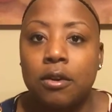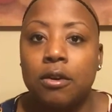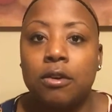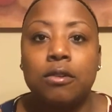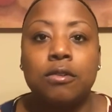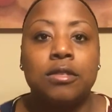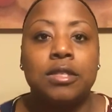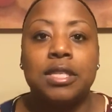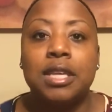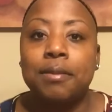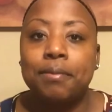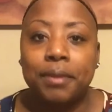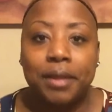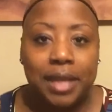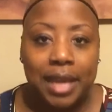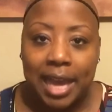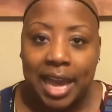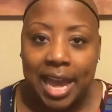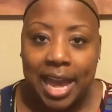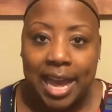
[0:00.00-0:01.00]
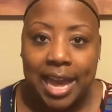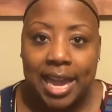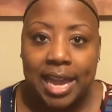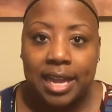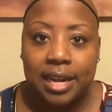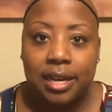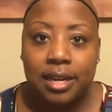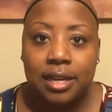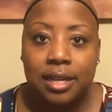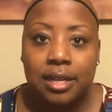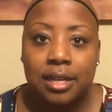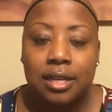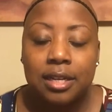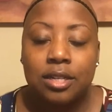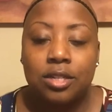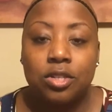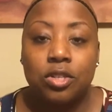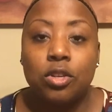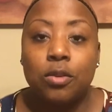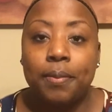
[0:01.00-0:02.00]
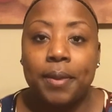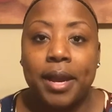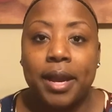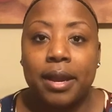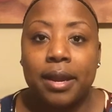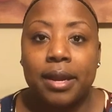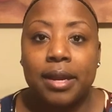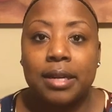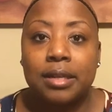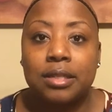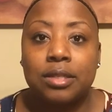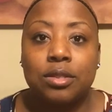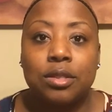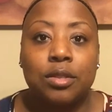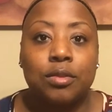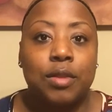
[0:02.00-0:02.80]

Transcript: who simply had two parents.